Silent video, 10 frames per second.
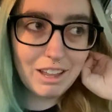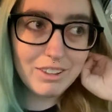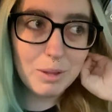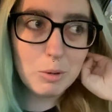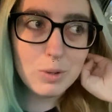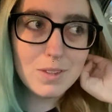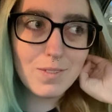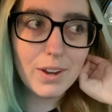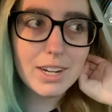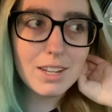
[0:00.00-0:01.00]
That book was
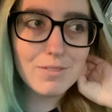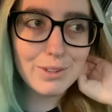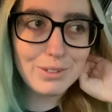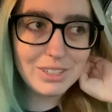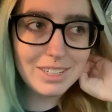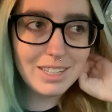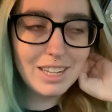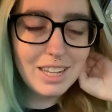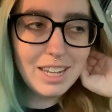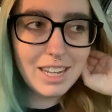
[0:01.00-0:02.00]
very confusing
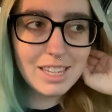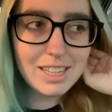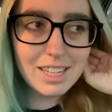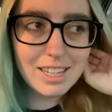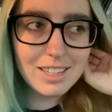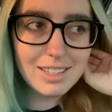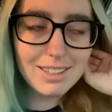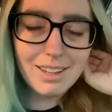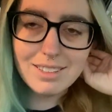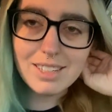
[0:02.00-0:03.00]
and like
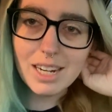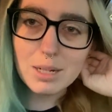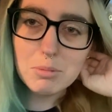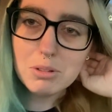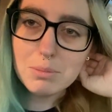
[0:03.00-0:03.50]
not terrible,